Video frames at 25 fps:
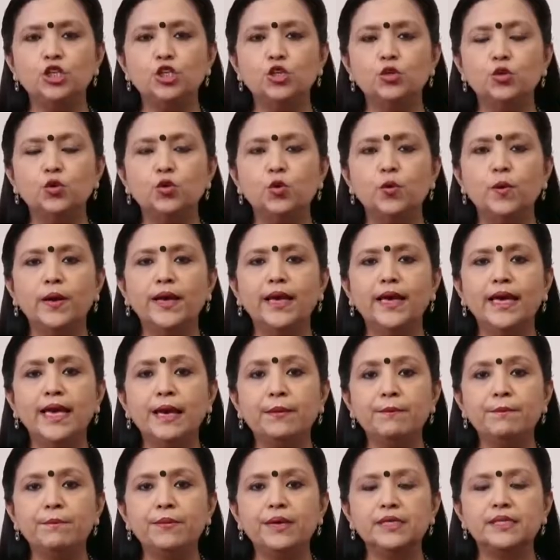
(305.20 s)
two
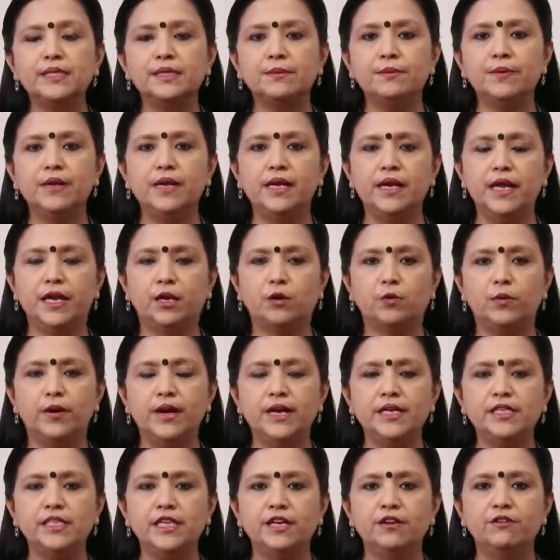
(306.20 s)
immiscible
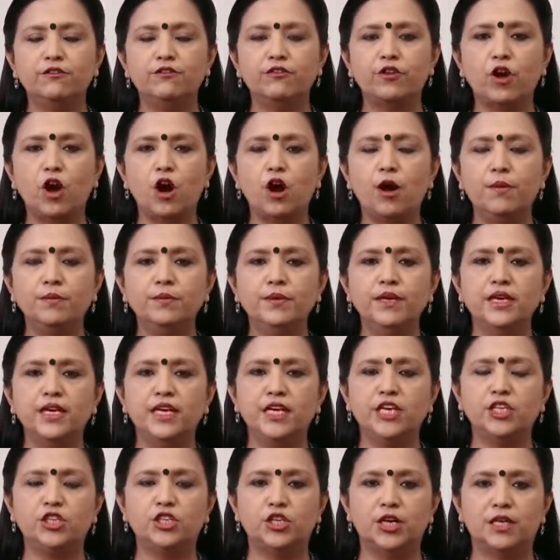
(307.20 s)
liquids from
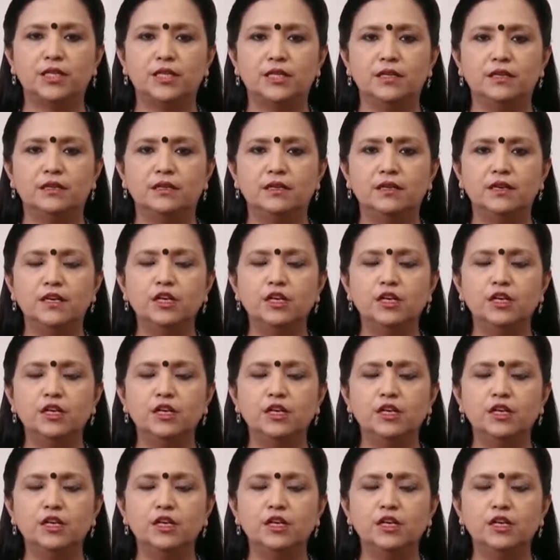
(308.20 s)
each other.